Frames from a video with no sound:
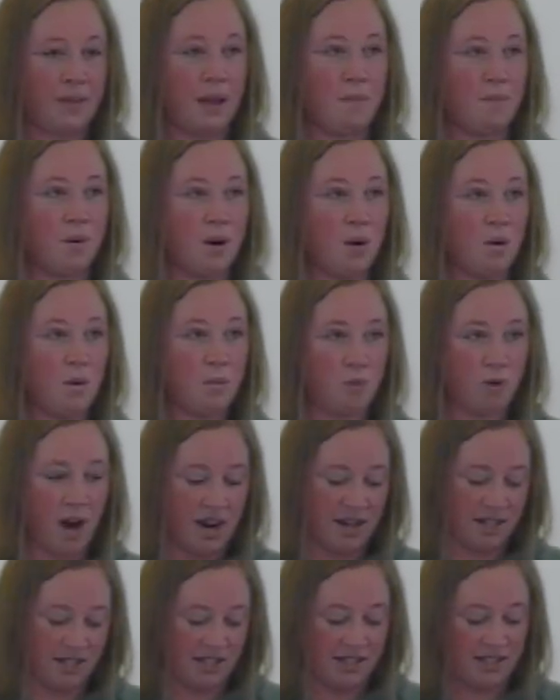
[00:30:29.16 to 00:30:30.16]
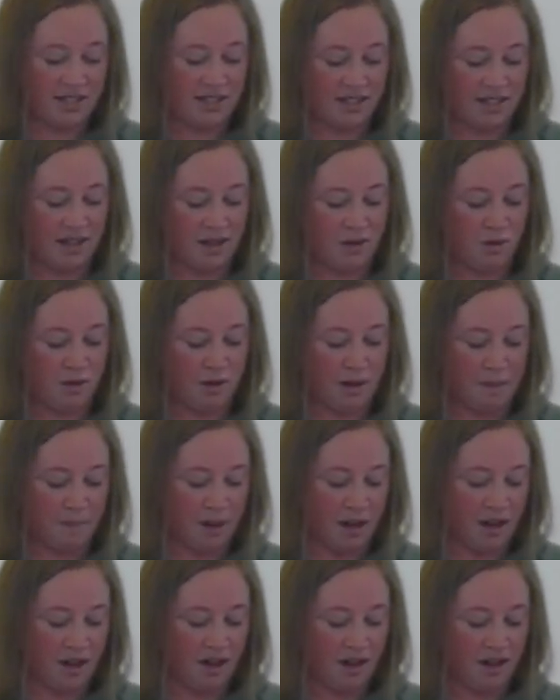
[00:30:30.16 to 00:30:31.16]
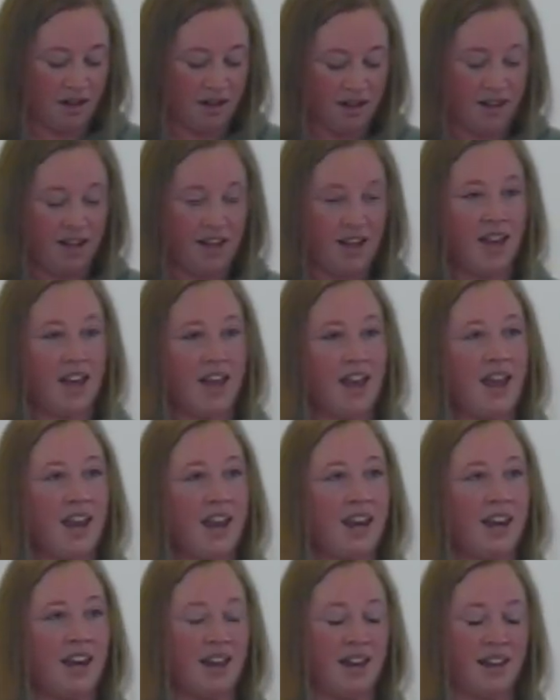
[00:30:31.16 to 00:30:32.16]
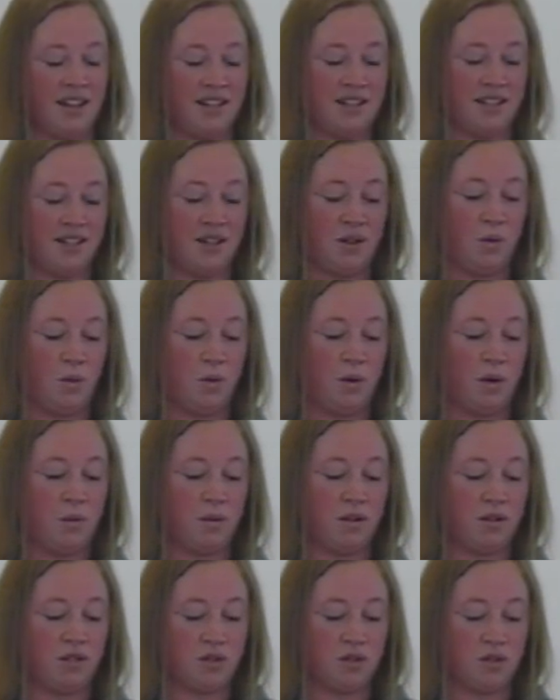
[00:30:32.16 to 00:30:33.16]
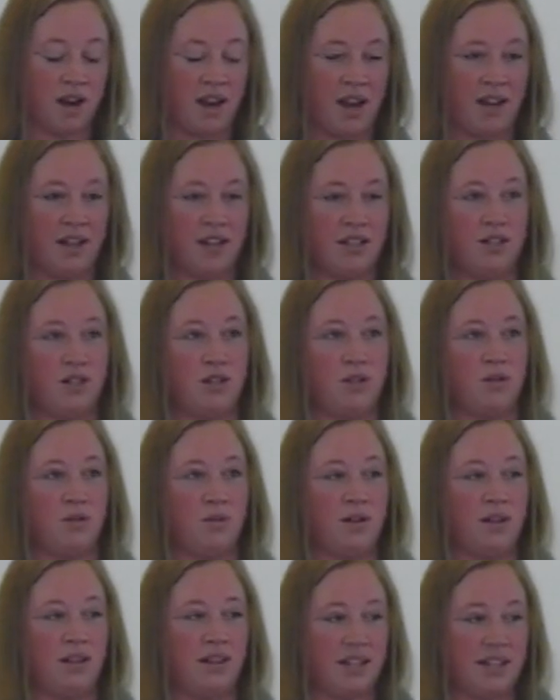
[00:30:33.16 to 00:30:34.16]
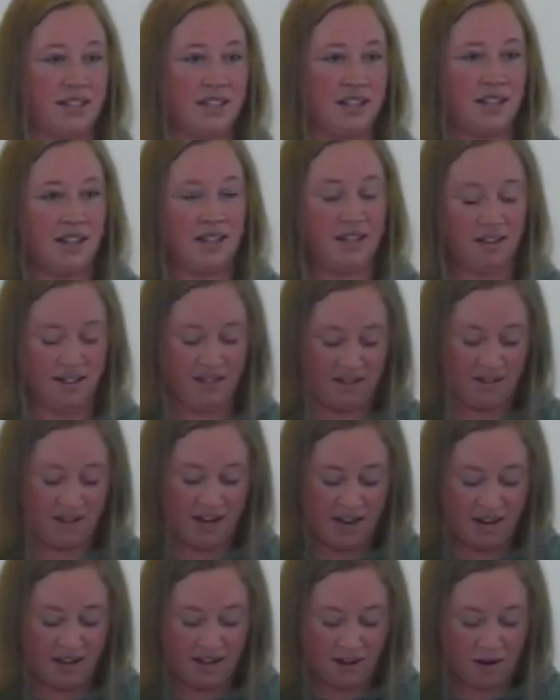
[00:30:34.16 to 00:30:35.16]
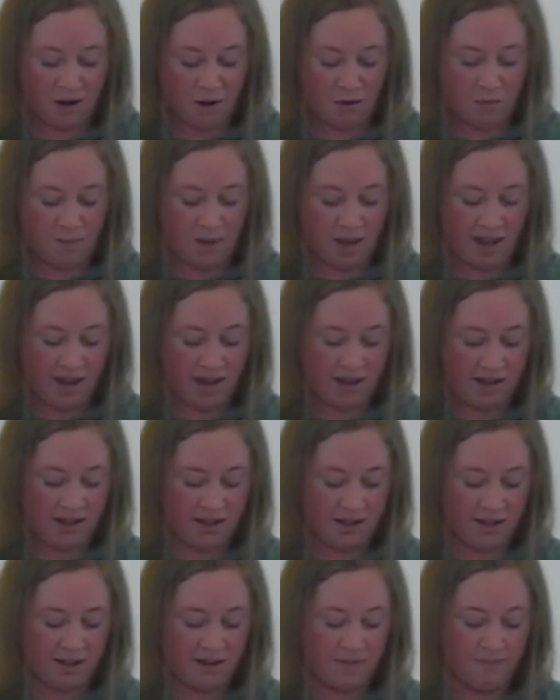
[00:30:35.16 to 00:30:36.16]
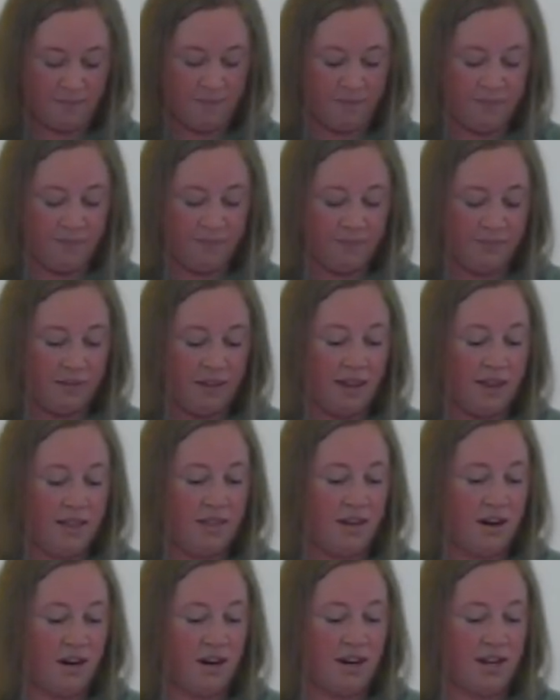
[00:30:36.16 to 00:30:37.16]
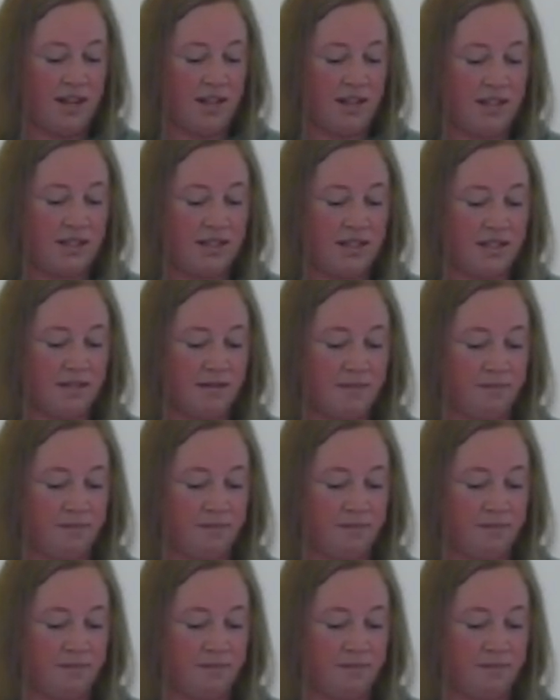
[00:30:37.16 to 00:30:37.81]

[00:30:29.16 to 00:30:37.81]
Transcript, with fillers: But we'll practice and we'll get better. And we will try to listen and obey. There is